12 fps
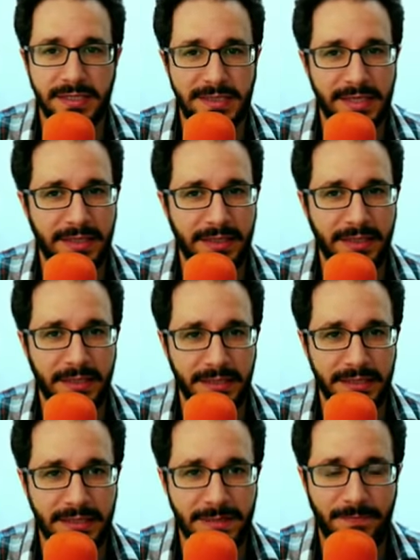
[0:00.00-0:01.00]
telling
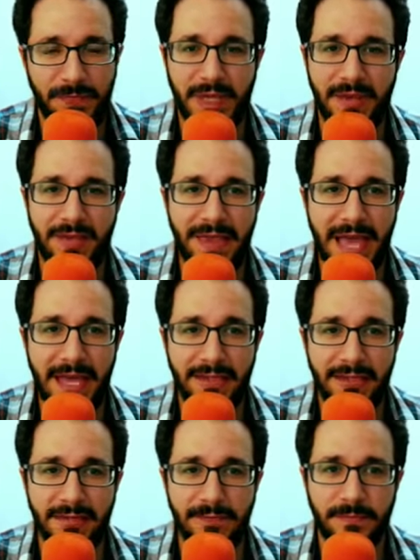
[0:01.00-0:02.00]
us
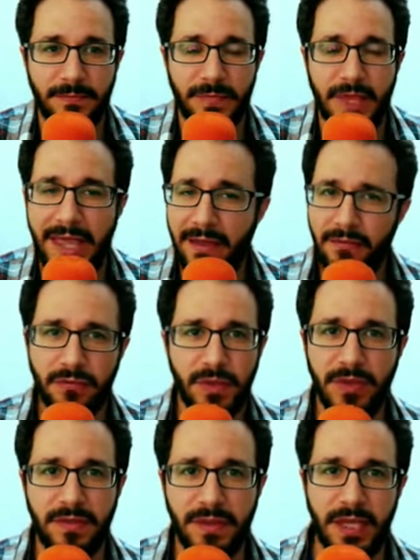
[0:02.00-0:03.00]
that
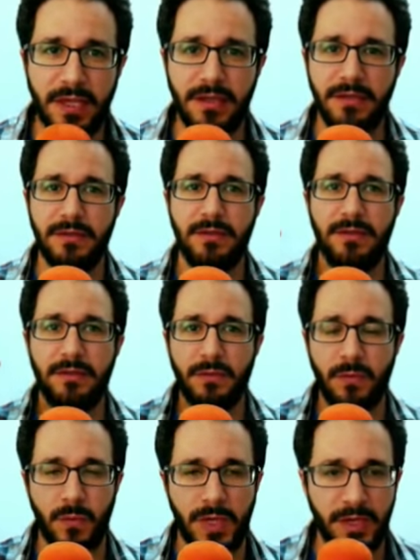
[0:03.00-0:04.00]
everything
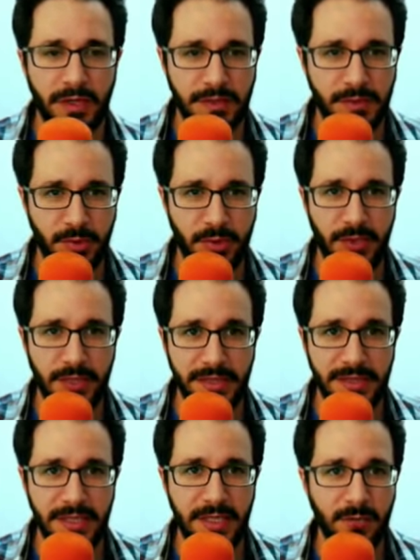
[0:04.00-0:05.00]
we
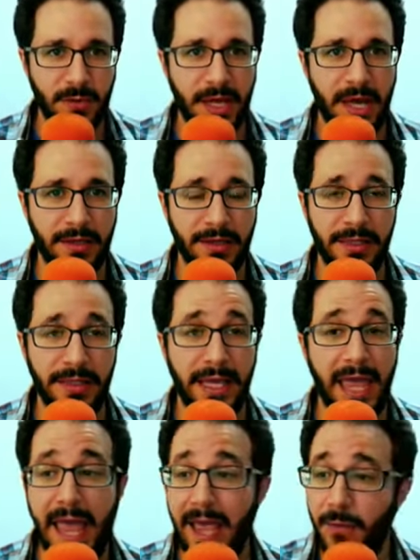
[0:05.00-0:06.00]
experience in reality
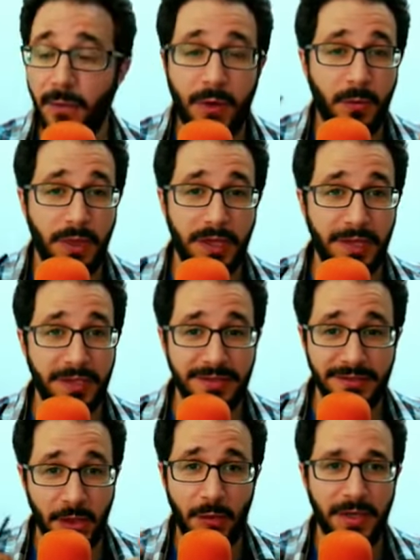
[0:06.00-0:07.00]
and what we
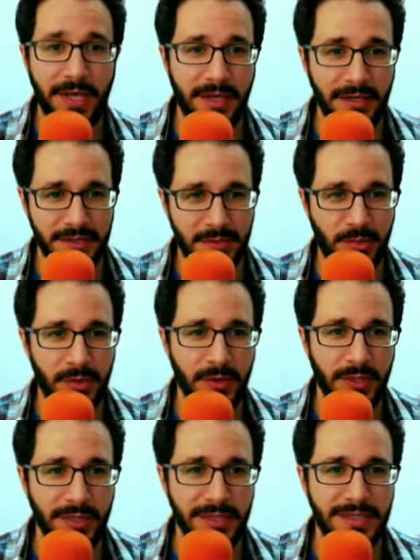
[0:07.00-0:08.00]
don't yet
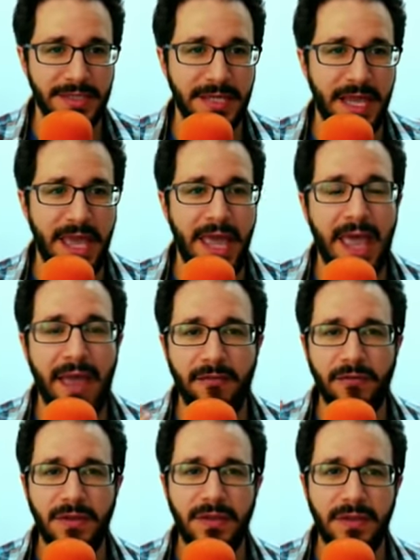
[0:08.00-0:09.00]
experience
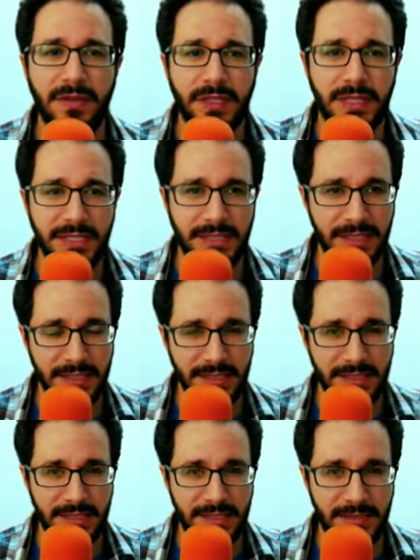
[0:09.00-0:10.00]
everything that
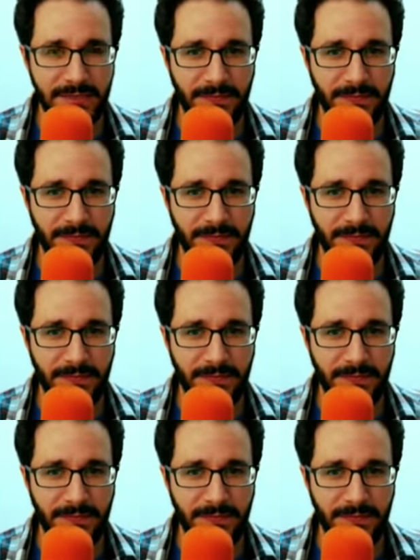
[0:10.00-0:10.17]
exists